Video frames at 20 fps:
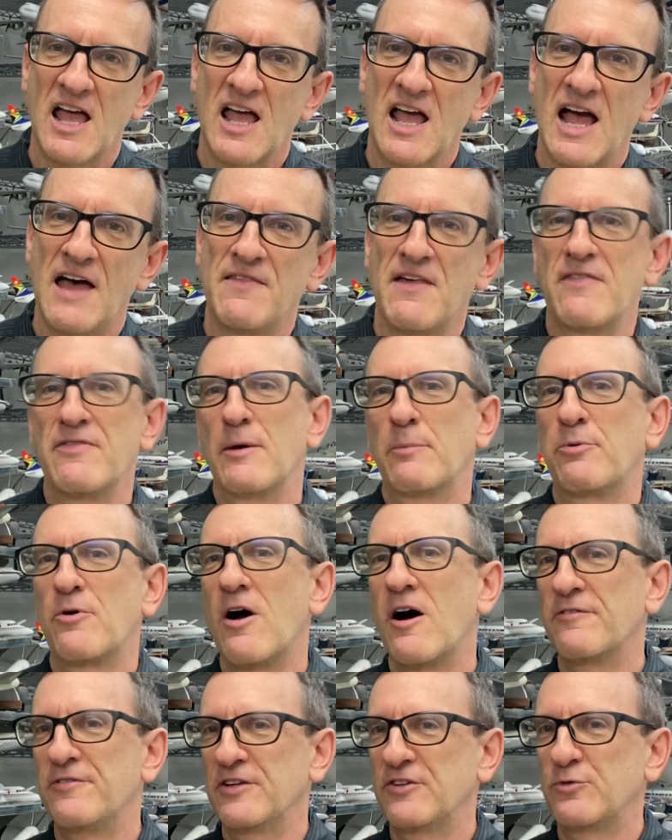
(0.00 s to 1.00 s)
and then the
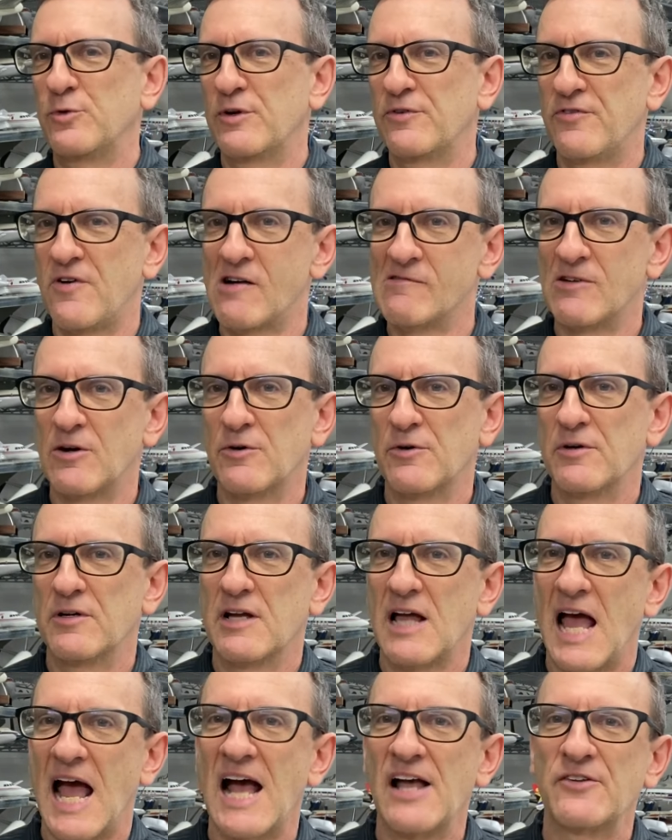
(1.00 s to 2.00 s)
profits would follow
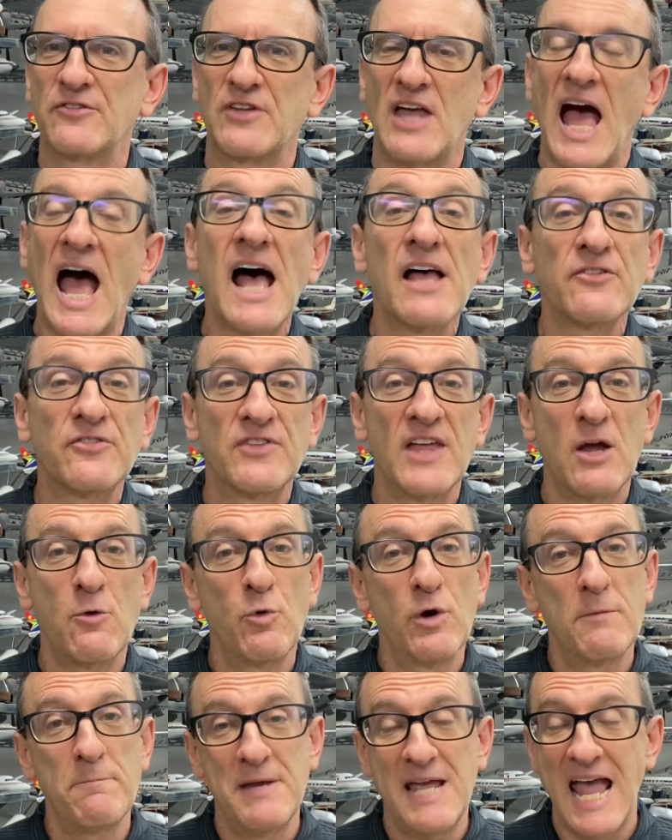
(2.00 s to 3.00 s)
as as they
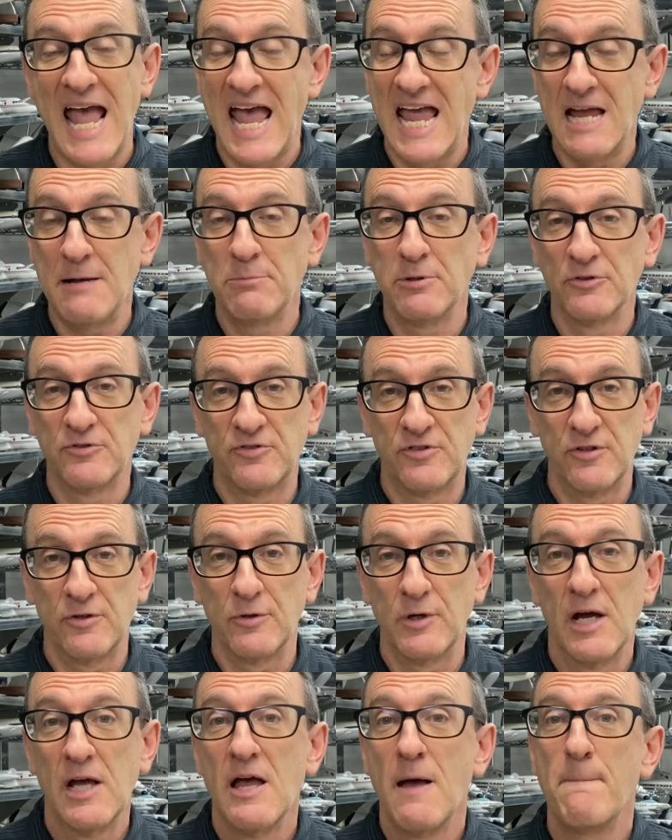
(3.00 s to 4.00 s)
would be able
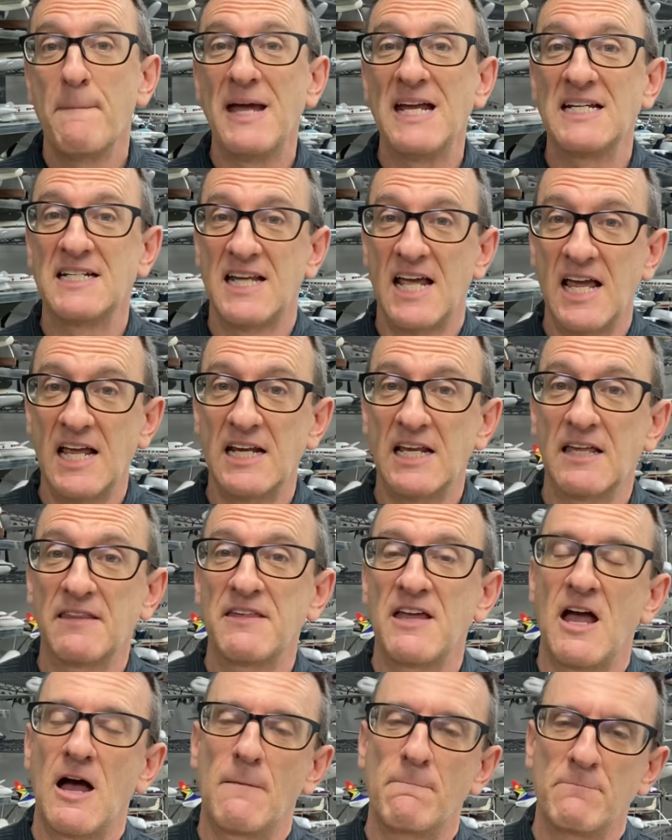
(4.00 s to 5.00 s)
to maintaining
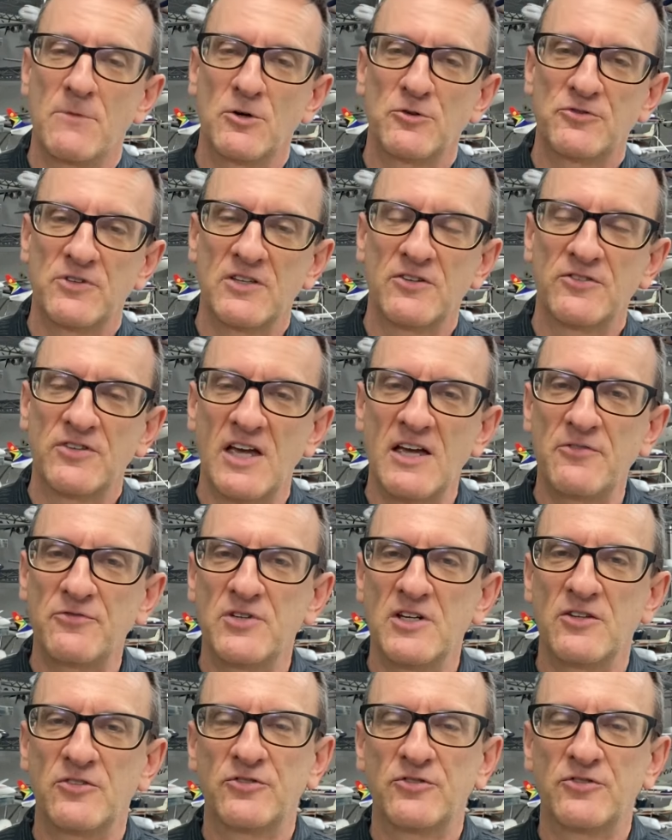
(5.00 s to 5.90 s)
the utmost in safety.